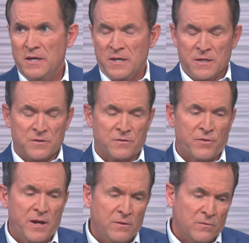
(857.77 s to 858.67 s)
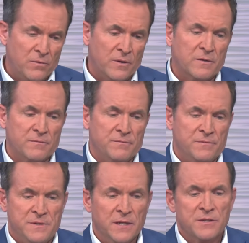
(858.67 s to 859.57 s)
Right. To try to work
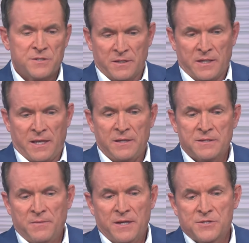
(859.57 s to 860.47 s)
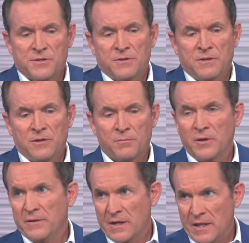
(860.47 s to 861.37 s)
diligently to make sure that you're
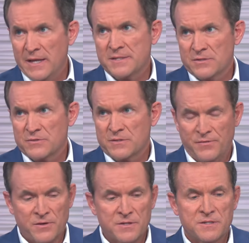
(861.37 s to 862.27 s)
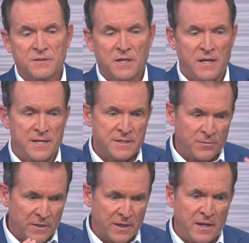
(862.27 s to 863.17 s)
putting the client's interest first, and the client's
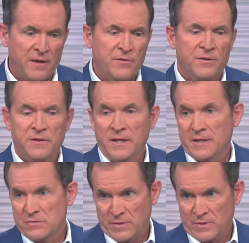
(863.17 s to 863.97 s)
able to get everything,